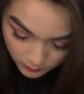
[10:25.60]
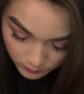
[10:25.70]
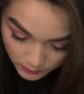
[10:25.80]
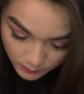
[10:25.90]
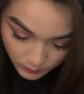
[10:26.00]

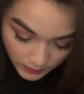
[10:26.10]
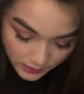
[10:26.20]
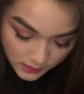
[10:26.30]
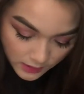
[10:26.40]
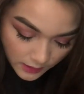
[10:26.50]

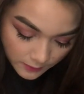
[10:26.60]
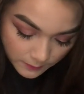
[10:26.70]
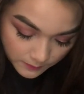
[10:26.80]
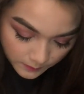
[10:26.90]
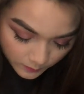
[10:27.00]
misplaced it.
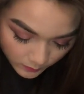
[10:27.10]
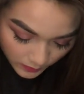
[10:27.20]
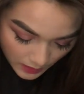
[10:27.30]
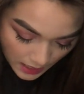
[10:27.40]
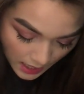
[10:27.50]

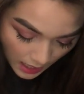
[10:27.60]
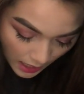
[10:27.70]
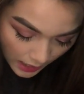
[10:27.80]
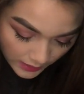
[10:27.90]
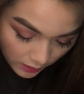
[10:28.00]

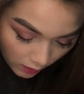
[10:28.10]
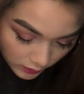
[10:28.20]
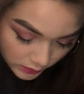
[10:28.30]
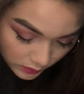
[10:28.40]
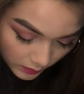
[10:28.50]
I
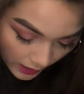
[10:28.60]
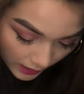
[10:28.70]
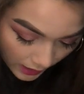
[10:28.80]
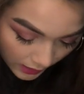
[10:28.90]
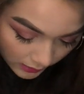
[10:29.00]
also
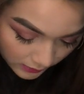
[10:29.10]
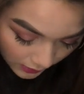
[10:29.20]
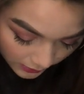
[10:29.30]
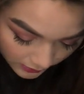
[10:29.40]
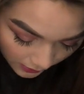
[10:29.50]
had
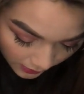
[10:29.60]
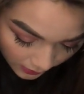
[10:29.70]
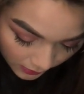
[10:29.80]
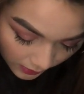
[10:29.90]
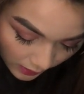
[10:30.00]
like
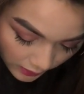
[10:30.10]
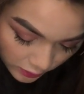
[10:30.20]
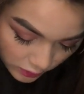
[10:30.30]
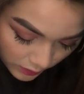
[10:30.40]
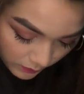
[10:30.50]
a
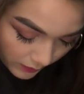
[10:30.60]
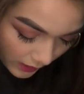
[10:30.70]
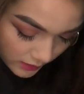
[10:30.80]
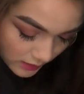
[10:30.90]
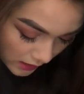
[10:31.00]
Asian
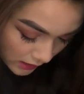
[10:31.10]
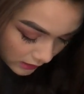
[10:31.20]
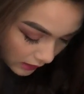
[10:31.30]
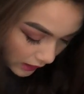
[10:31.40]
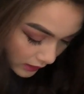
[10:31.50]

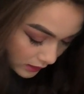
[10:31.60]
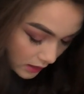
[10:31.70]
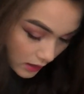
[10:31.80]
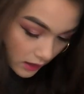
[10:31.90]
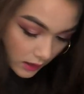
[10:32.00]
Band-Aid, like
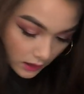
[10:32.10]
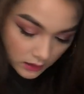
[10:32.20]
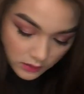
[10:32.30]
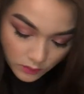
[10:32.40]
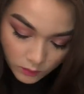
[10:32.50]

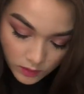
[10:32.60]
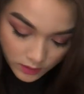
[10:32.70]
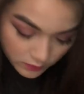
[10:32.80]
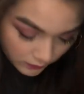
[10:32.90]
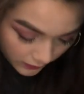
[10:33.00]
it's the
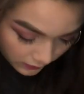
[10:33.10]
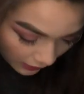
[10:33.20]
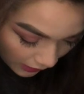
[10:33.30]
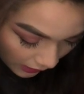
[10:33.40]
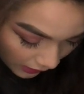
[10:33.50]
one of like the
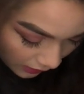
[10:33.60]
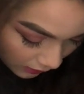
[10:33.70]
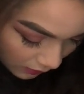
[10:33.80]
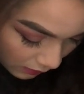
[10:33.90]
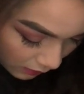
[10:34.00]
egg.